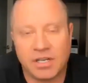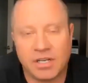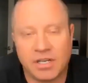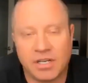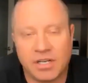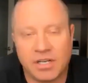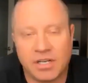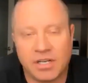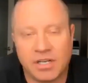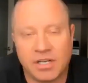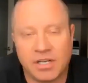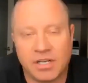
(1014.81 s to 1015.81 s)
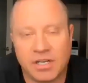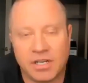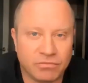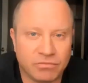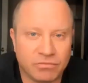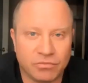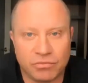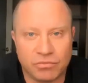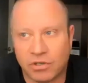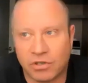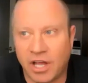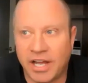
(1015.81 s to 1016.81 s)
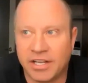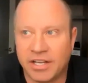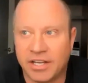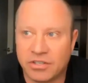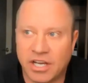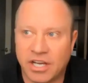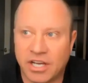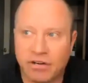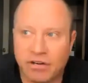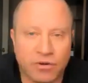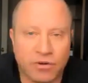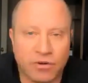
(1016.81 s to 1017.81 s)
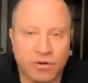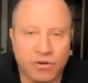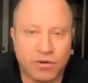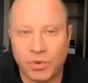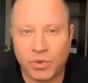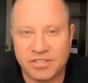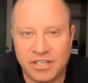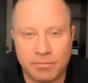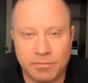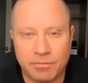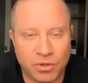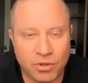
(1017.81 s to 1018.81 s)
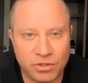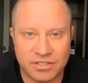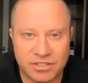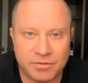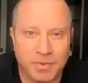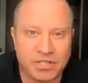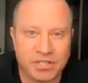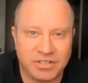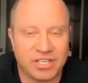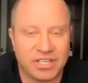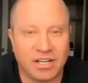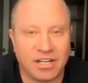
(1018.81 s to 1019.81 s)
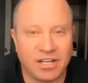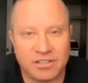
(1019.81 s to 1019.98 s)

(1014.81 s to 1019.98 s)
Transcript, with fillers: You know, clients are kind of frozen with the wait and see approach, especially if they're sellers.